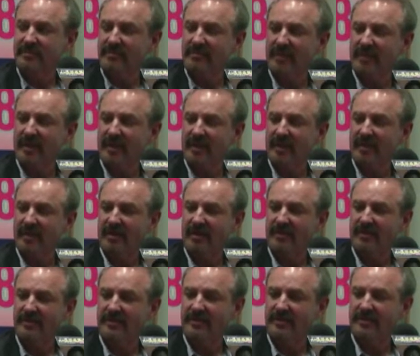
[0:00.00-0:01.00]

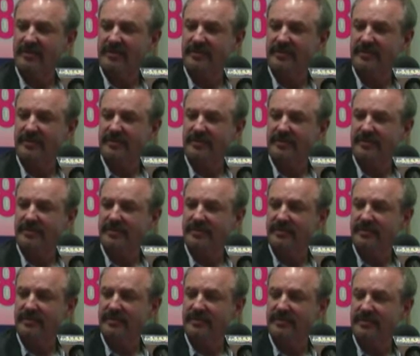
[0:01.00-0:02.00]

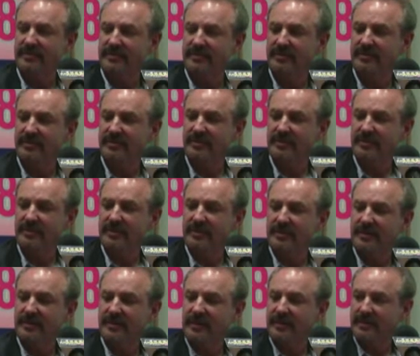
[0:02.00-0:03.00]

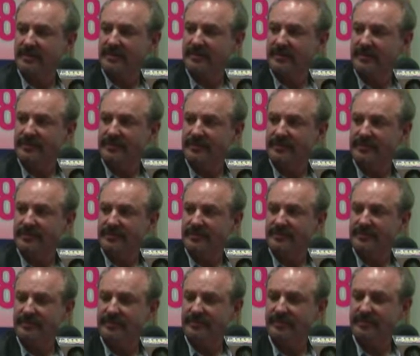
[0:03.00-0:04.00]

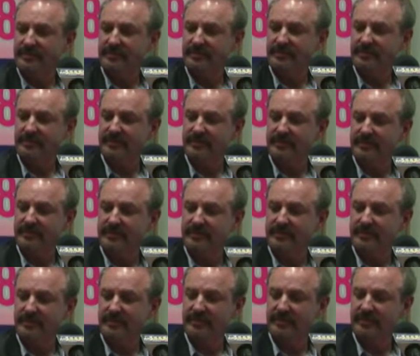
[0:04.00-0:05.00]

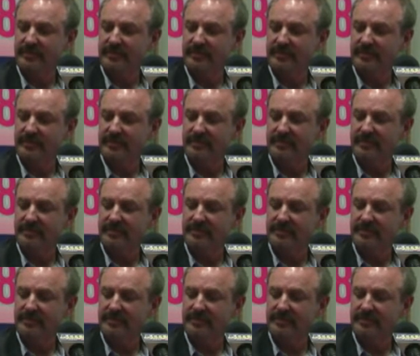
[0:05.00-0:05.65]
No words are spoken by the person on screen.